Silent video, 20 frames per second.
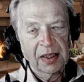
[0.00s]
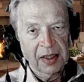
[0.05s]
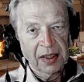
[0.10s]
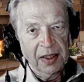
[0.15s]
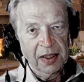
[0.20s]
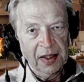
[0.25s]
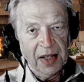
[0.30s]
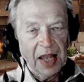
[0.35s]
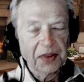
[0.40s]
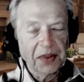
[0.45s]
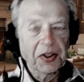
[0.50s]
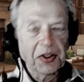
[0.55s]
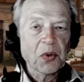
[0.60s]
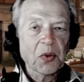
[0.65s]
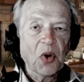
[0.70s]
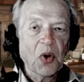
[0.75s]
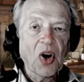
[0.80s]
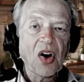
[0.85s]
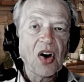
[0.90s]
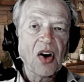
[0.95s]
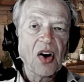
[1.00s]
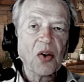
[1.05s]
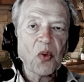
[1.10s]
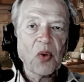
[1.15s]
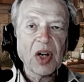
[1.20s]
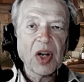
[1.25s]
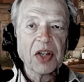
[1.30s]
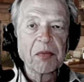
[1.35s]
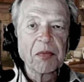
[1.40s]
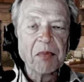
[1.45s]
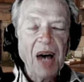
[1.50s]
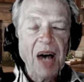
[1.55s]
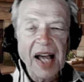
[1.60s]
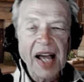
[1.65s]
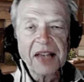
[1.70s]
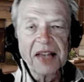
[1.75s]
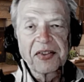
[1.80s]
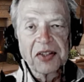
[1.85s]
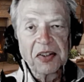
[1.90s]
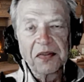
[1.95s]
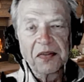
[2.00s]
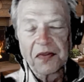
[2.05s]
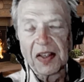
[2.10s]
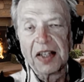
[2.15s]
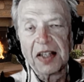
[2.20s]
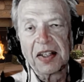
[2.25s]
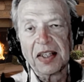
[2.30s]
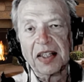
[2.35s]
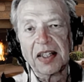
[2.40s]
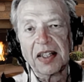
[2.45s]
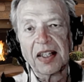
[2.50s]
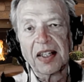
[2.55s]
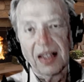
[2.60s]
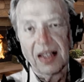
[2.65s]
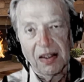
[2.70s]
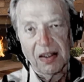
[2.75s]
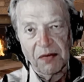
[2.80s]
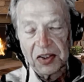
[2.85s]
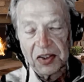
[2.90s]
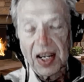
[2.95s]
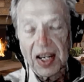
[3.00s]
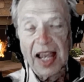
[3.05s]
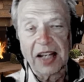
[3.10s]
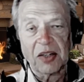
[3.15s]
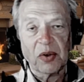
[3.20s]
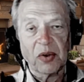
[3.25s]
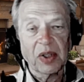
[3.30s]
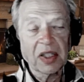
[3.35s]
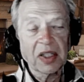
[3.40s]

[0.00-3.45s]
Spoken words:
Nothing wrong with positive thinking if it's accurate.